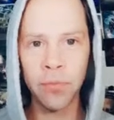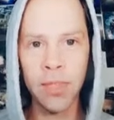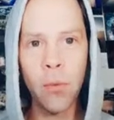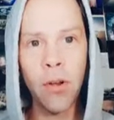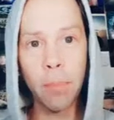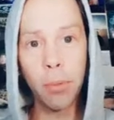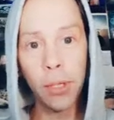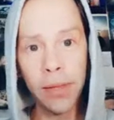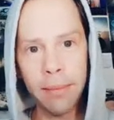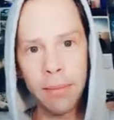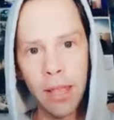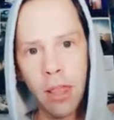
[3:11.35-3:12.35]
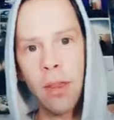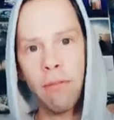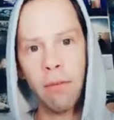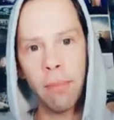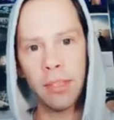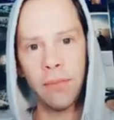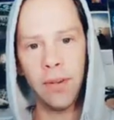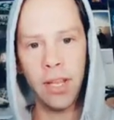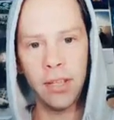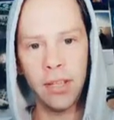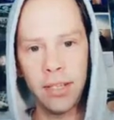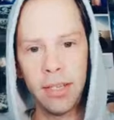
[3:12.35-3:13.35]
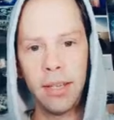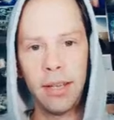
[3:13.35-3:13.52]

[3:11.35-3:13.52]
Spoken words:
Where I pull the MP3 from this video,